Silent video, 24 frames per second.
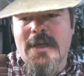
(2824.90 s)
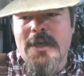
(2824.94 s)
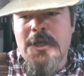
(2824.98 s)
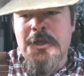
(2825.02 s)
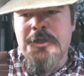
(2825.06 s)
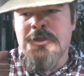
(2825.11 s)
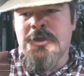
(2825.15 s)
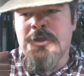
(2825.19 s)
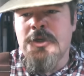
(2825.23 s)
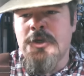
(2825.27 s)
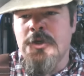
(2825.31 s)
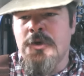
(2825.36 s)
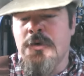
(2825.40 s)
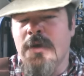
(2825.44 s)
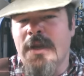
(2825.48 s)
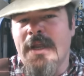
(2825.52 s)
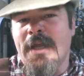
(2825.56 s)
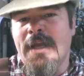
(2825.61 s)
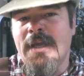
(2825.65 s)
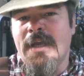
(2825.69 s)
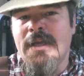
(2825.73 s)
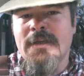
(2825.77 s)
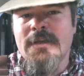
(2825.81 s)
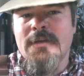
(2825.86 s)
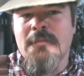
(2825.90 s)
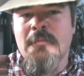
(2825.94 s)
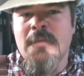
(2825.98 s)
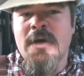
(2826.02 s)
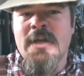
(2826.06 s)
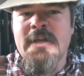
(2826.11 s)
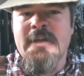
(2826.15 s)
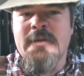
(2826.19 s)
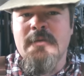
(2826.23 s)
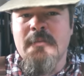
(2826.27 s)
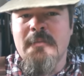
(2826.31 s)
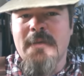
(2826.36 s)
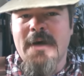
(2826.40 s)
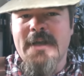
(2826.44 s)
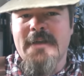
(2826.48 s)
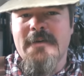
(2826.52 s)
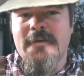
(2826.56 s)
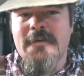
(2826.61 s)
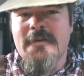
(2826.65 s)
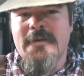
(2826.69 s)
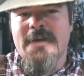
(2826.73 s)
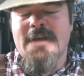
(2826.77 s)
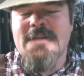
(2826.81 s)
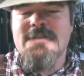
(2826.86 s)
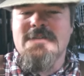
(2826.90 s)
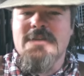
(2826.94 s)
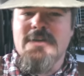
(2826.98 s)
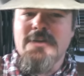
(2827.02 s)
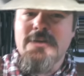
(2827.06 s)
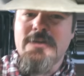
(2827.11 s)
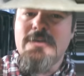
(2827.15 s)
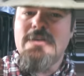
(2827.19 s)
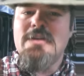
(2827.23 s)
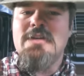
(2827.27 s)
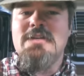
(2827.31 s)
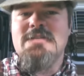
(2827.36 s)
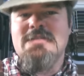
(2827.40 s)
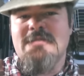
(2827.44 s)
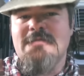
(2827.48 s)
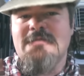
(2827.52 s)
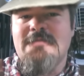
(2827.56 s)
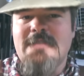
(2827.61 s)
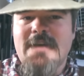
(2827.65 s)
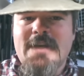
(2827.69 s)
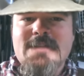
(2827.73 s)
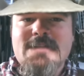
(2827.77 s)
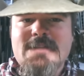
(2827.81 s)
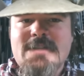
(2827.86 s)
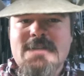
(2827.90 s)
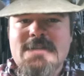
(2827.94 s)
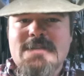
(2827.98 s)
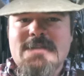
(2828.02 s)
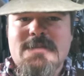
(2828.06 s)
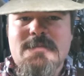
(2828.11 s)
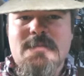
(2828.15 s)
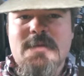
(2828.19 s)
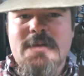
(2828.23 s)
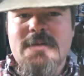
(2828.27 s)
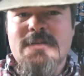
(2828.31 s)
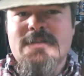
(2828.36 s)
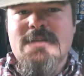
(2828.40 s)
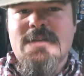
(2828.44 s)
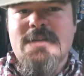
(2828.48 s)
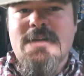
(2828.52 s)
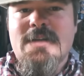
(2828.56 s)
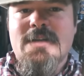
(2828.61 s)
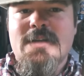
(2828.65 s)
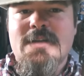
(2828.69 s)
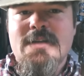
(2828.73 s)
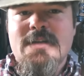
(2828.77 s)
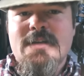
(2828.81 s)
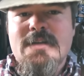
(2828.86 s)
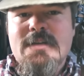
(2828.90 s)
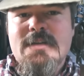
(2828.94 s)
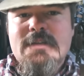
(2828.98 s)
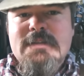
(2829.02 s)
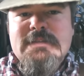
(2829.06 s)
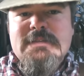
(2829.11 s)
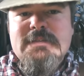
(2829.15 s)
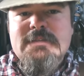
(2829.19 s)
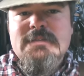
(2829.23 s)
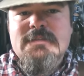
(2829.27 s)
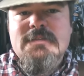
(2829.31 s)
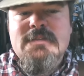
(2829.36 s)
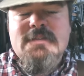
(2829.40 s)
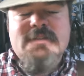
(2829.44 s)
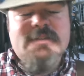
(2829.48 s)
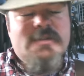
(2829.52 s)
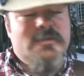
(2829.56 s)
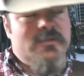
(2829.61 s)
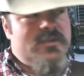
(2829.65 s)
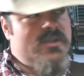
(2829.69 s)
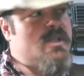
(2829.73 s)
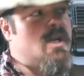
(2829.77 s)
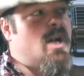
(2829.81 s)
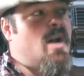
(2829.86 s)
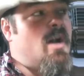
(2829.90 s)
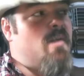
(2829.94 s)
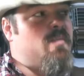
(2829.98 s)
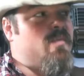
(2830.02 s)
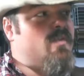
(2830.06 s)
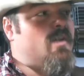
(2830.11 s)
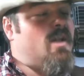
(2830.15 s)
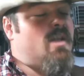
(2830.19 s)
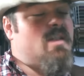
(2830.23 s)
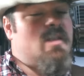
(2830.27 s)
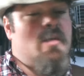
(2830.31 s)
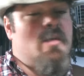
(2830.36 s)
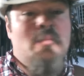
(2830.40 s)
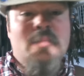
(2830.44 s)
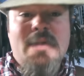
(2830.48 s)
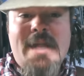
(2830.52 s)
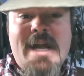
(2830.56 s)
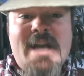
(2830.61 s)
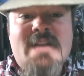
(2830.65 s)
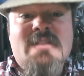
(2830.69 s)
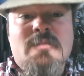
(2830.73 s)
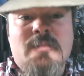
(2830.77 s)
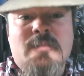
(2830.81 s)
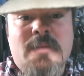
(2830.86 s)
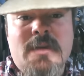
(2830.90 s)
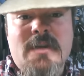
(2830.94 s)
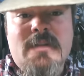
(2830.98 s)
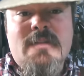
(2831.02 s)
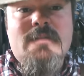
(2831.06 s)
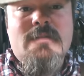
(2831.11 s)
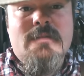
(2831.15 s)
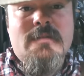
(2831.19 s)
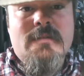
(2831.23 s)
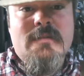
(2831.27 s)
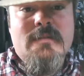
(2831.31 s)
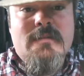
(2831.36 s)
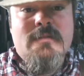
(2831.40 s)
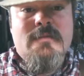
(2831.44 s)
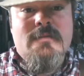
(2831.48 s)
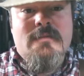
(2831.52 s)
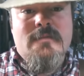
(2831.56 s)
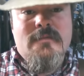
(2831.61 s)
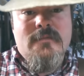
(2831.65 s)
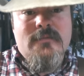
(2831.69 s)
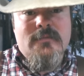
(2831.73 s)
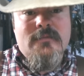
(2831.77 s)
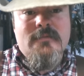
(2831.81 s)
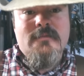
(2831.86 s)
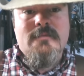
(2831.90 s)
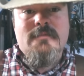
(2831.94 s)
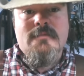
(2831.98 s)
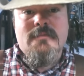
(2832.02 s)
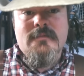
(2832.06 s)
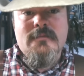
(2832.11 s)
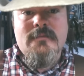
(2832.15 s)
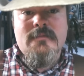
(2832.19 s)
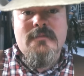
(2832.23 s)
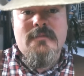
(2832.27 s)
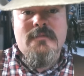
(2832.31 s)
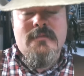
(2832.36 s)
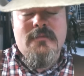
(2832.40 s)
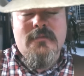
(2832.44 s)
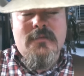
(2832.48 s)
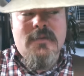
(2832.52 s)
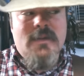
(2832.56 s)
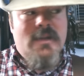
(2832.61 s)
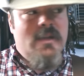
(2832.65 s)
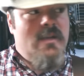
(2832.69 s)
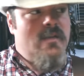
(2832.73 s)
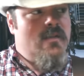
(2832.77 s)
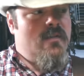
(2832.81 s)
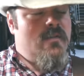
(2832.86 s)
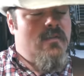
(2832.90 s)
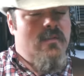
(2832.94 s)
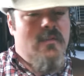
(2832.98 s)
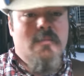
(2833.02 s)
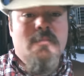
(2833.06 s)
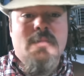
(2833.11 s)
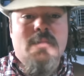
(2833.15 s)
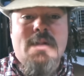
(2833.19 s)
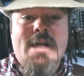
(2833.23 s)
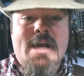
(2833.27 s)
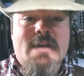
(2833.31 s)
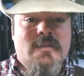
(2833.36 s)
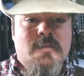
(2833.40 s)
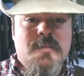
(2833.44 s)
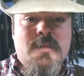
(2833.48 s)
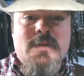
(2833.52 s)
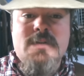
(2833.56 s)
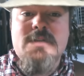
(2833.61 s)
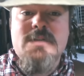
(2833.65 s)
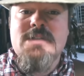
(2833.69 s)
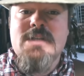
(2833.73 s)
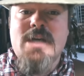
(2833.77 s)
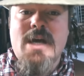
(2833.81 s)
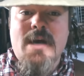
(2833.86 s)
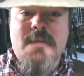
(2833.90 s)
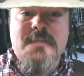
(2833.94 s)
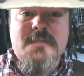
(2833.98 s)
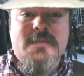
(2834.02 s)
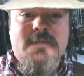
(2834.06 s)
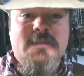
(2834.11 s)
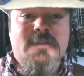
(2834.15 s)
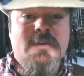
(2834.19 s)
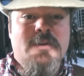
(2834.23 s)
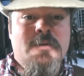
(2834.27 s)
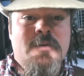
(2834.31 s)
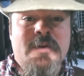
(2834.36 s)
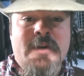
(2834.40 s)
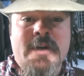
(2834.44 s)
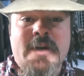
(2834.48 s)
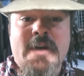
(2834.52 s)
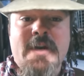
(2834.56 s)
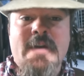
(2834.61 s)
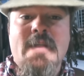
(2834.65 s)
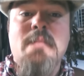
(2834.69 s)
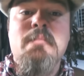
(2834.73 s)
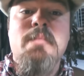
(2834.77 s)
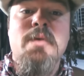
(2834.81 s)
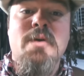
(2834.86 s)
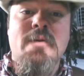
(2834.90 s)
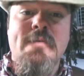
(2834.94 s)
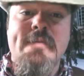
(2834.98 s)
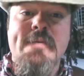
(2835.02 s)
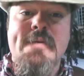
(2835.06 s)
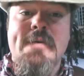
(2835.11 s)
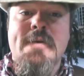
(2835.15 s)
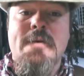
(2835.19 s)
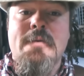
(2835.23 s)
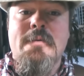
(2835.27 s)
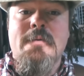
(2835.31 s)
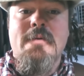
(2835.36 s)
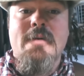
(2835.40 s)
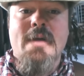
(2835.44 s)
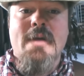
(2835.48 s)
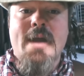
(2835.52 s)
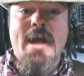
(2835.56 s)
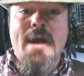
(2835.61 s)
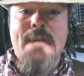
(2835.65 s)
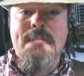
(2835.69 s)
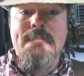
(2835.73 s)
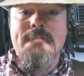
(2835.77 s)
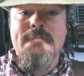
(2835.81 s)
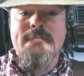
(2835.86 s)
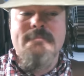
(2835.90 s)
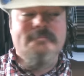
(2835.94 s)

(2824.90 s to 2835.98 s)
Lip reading: ingenuity. Money will buy you all kinds of goodies and fancies, but it's those shops like them blacksmiths. The blacksmith shops, you go in there, they build their own crap.